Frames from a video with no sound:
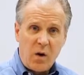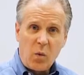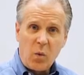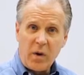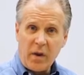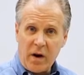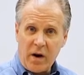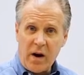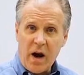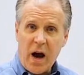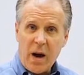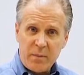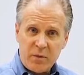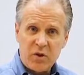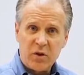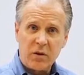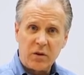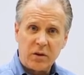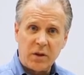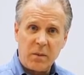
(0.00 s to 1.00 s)
With our
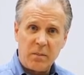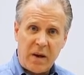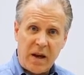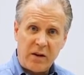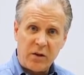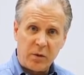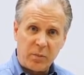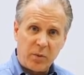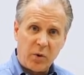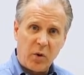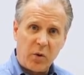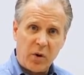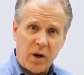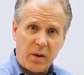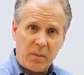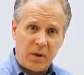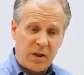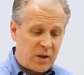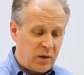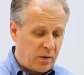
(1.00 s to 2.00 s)
optional Commander
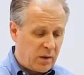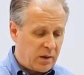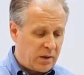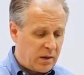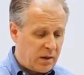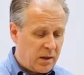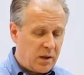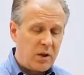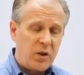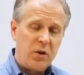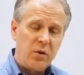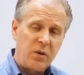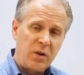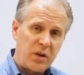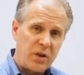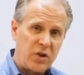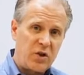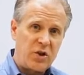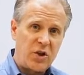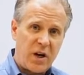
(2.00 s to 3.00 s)
programming unit, you
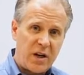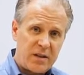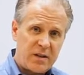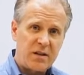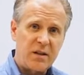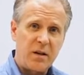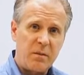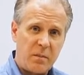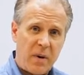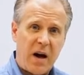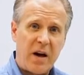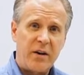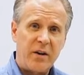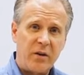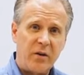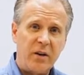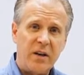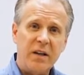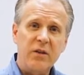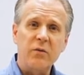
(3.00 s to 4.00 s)
can adjust and
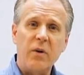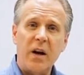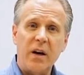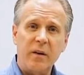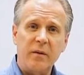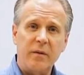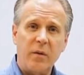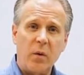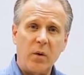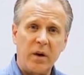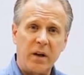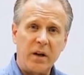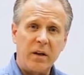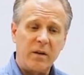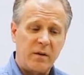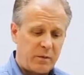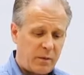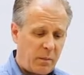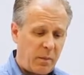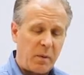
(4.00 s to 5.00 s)
monitor eTronic 40
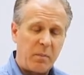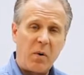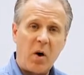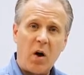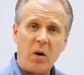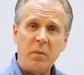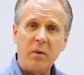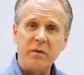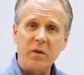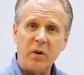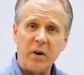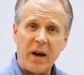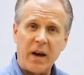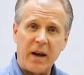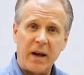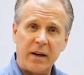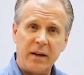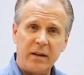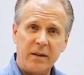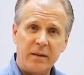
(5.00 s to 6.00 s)
from the palm of your
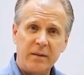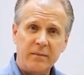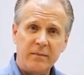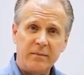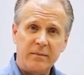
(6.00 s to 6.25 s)
hand.